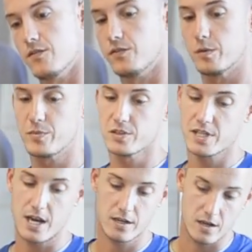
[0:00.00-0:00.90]
flip your
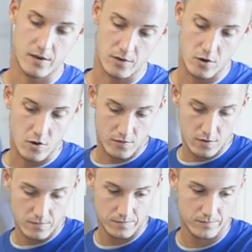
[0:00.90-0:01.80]
tank cover
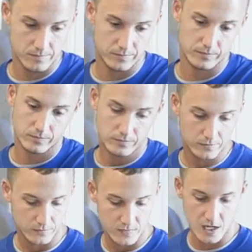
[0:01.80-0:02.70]
over,
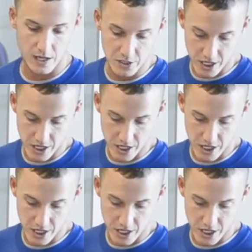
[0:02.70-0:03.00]
and